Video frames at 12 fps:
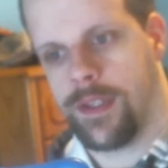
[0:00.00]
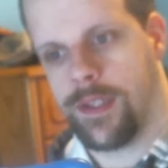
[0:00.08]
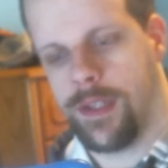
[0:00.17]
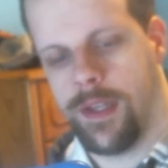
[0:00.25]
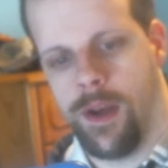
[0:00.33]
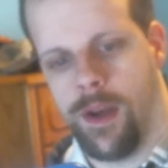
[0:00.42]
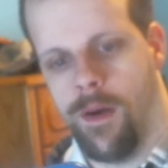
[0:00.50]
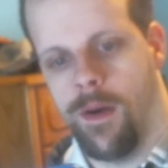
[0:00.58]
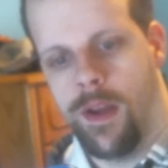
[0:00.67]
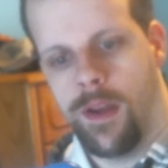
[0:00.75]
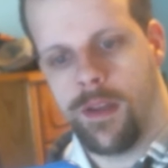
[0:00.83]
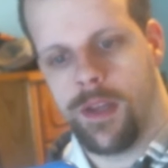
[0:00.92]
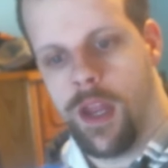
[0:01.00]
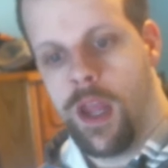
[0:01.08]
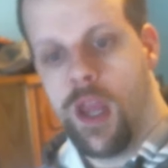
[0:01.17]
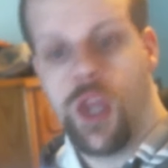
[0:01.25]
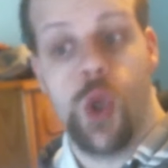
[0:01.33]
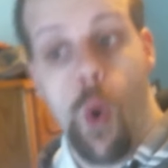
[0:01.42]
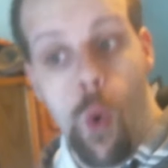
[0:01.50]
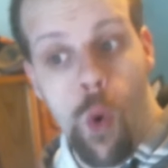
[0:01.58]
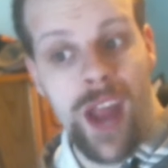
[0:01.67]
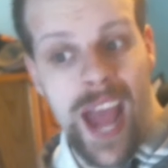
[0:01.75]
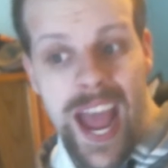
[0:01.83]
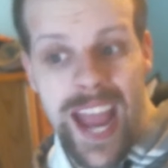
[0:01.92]
you know, said, yo
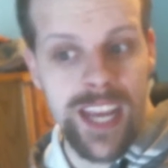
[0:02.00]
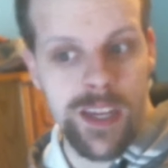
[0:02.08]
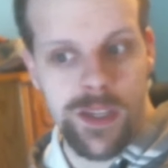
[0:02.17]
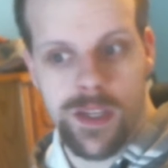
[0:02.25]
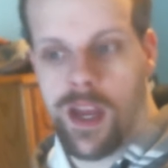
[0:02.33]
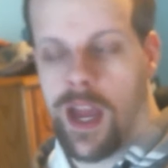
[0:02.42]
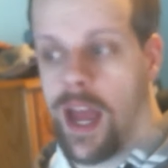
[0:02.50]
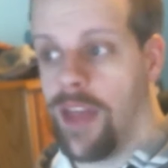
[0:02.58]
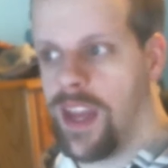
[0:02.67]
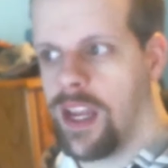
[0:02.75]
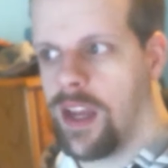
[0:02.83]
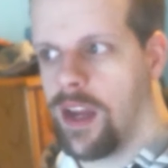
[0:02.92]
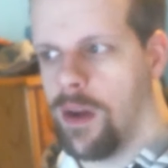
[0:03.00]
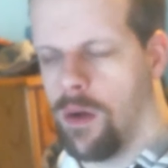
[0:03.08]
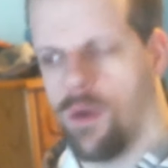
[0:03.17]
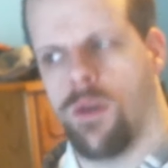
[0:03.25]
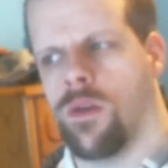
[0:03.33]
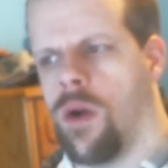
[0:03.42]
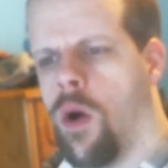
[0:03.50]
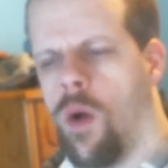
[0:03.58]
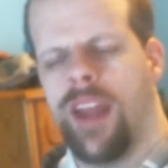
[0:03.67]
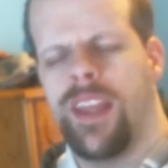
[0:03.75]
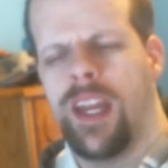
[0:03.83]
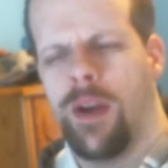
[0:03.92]
guys, I think, or no, I
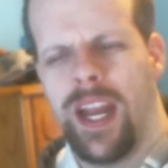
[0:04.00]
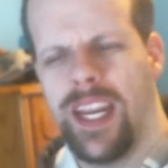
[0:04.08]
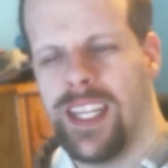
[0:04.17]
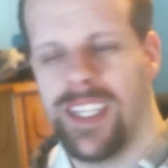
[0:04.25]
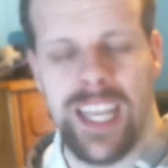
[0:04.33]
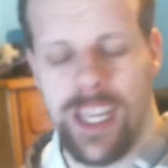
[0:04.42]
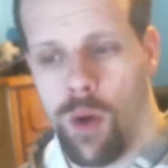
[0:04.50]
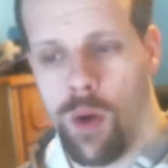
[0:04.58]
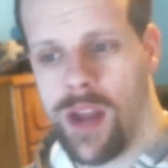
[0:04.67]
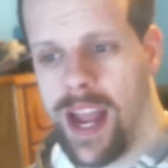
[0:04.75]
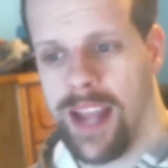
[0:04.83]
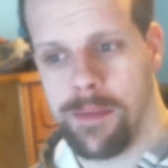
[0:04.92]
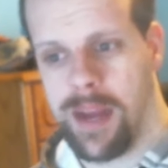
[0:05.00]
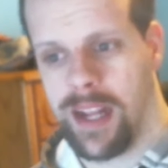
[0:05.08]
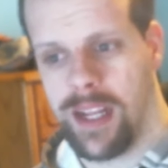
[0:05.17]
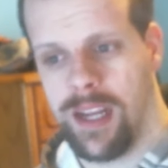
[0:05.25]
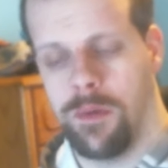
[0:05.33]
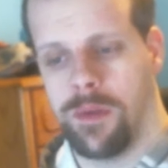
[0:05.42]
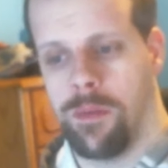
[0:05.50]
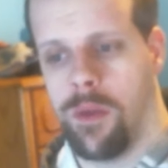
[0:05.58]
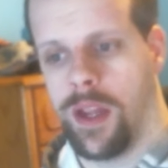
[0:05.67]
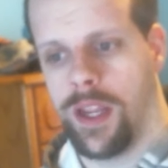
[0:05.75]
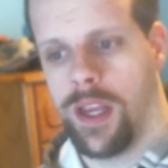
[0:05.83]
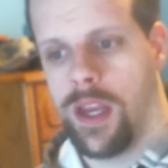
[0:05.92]
think I didn't say yo guys back then. It was more like,
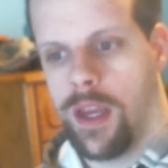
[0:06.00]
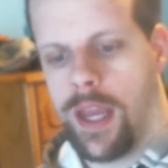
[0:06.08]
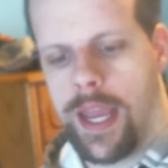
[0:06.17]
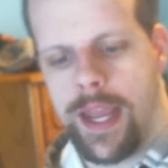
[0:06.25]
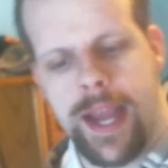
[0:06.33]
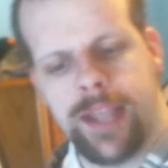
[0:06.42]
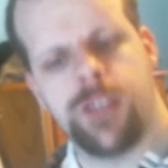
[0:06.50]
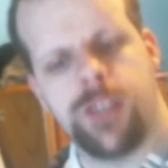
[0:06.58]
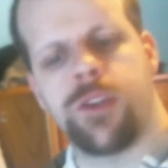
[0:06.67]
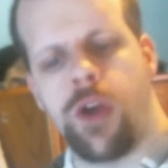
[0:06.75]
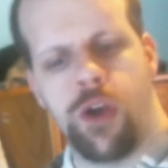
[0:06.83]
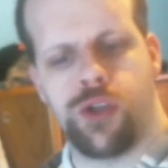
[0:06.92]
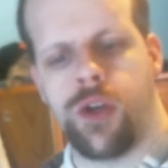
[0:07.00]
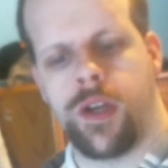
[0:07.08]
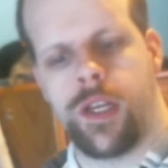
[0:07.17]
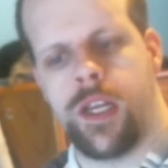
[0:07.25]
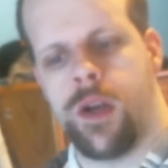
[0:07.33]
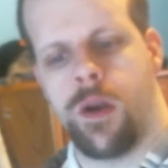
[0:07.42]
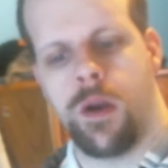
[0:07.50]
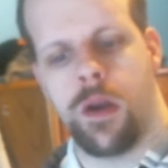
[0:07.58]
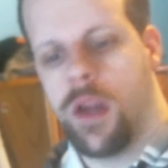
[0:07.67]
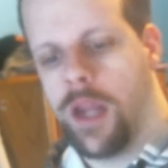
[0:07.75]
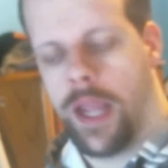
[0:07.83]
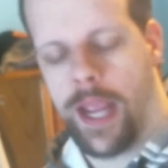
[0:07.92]
hey guys, it's Thunderstruck here,
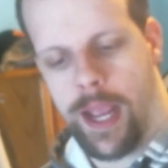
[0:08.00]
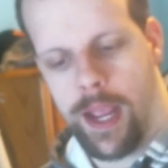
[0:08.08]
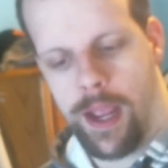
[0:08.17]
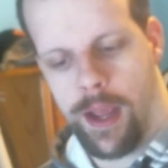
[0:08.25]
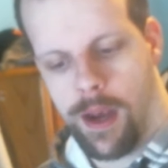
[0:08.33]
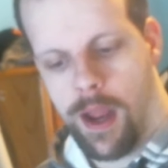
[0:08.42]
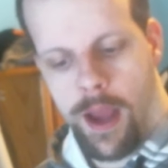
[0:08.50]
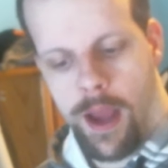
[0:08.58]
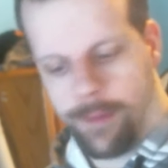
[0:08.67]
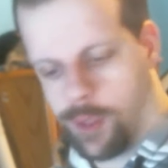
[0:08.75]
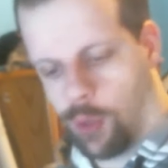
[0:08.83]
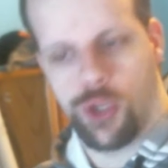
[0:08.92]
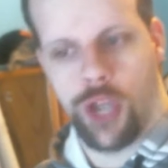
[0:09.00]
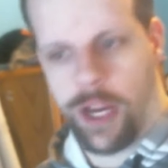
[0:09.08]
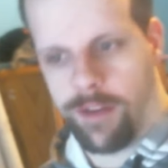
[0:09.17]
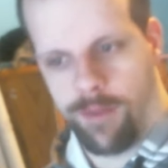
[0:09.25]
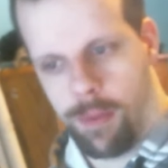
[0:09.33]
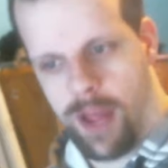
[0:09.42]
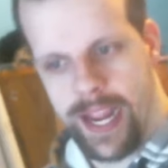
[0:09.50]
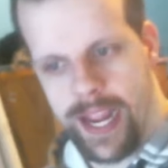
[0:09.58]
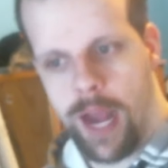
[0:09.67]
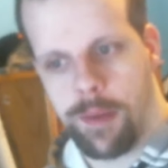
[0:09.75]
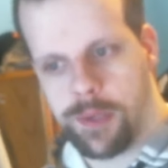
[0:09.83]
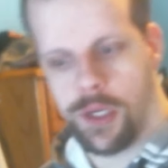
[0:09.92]
and I'm so psyched for Black
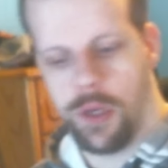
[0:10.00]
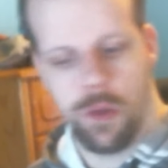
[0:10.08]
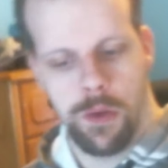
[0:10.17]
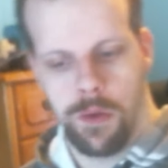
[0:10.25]
Ops 2,